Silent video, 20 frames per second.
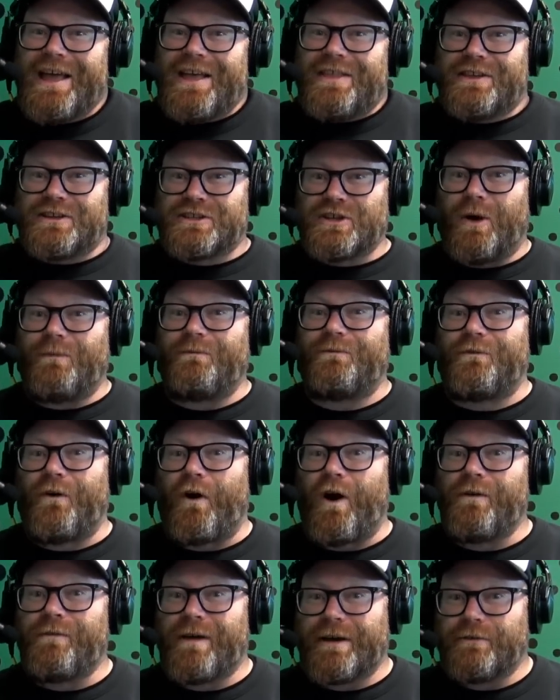The top
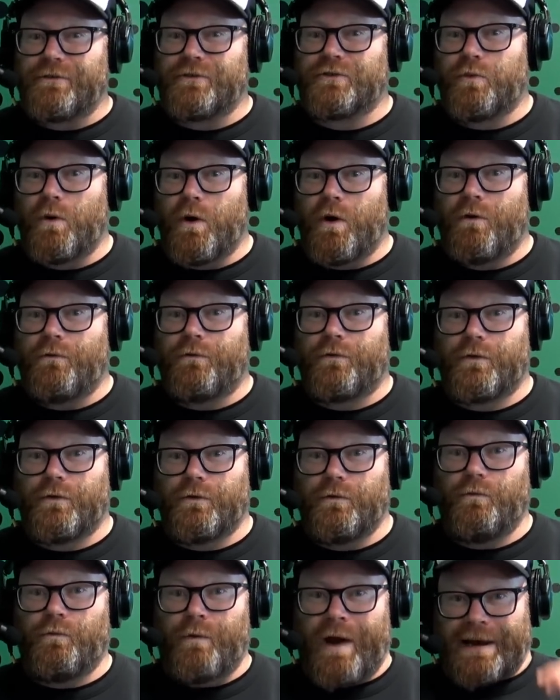512
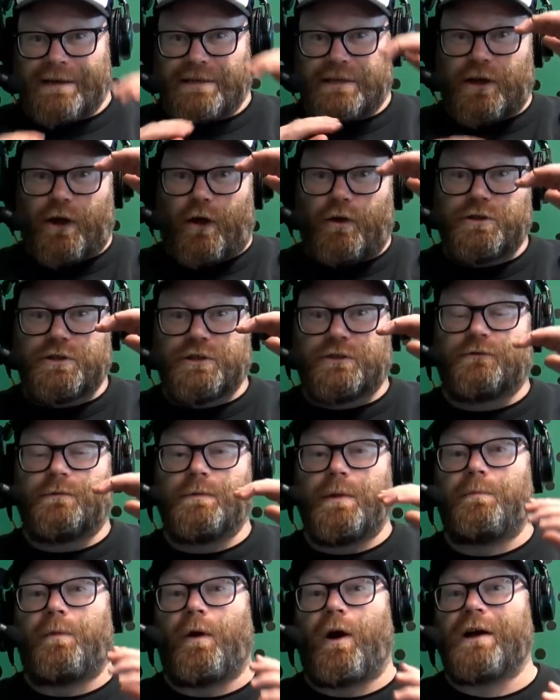ranked coaches from
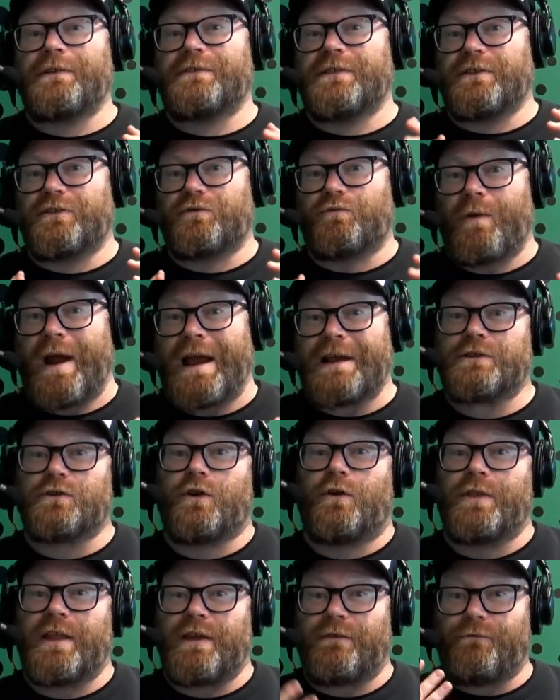the buys, and it's ranked
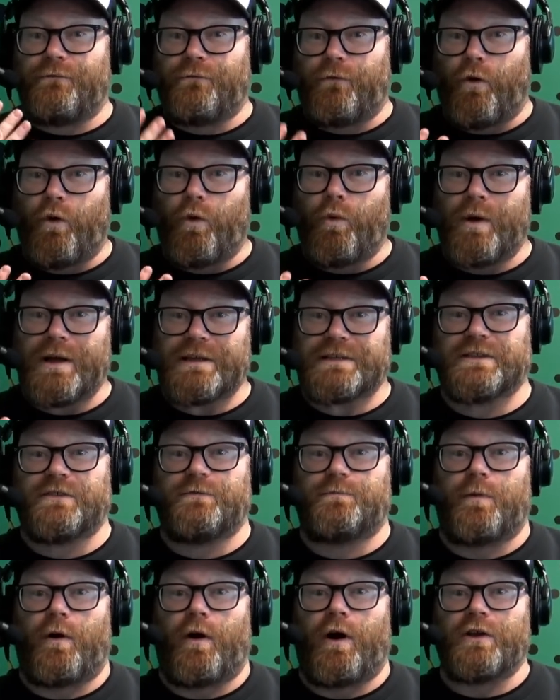on their 4 weeks
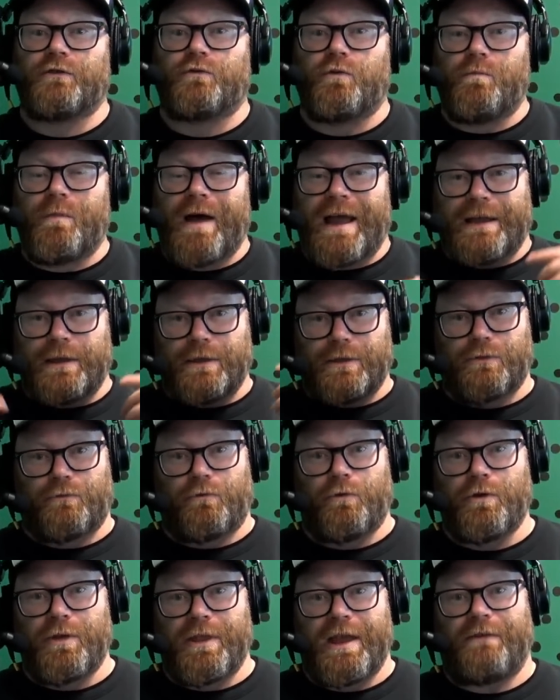of buys, will make it
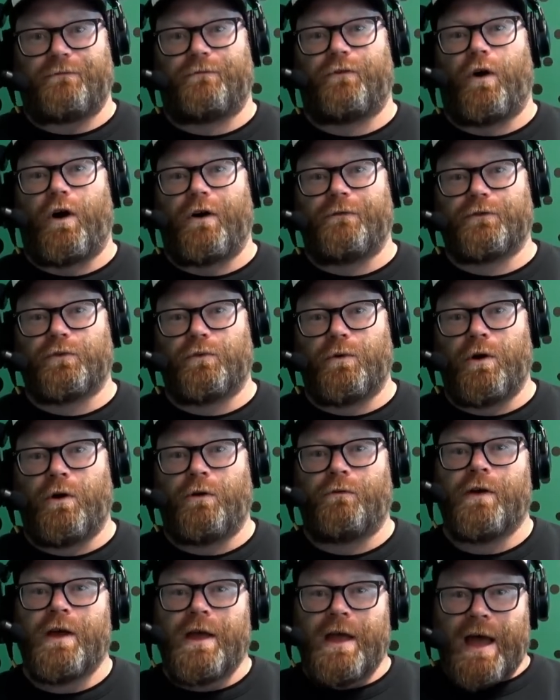through to that
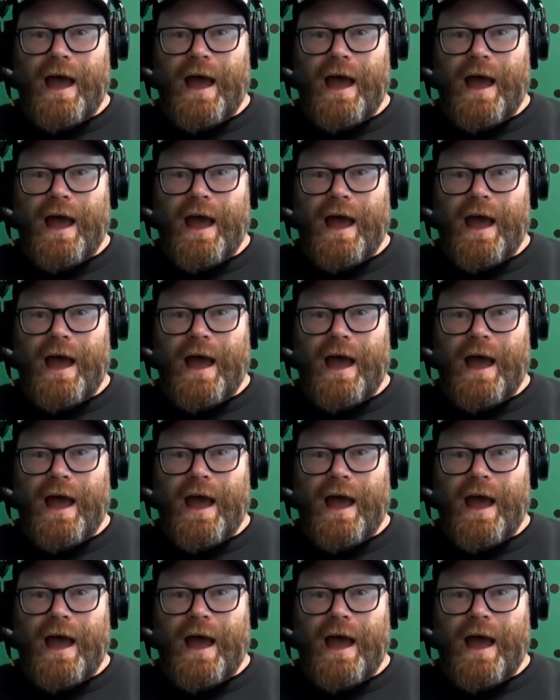512,